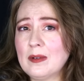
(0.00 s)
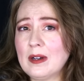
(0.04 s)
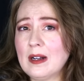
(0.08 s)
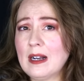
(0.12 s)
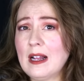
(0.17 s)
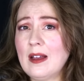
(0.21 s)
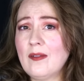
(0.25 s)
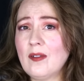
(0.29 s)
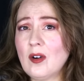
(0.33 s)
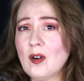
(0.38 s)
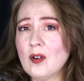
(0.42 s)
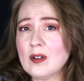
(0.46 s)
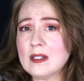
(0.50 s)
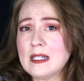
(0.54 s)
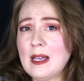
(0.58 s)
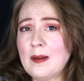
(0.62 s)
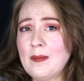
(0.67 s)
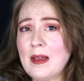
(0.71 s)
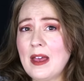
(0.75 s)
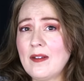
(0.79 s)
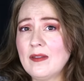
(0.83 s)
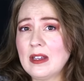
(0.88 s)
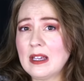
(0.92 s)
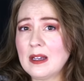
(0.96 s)
are going to have a hard time
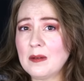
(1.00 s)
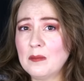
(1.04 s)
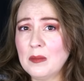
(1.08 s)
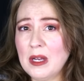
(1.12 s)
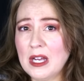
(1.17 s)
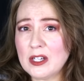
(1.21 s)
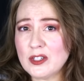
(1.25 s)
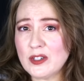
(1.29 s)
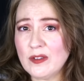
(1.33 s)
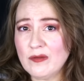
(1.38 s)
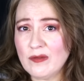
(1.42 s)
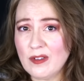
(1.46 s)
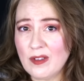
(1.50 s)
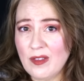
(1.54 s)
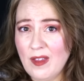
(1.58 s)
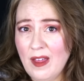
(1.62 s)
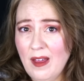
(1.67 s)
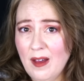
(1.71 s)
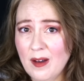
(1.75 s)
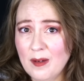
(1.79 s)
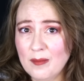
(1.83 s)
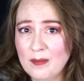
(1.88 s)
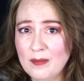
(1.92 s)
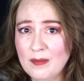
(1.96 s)
having compassion for
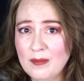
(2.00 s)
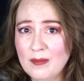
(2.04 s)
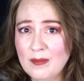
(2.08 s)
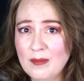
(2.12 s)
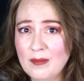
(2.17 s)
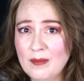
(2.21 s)
them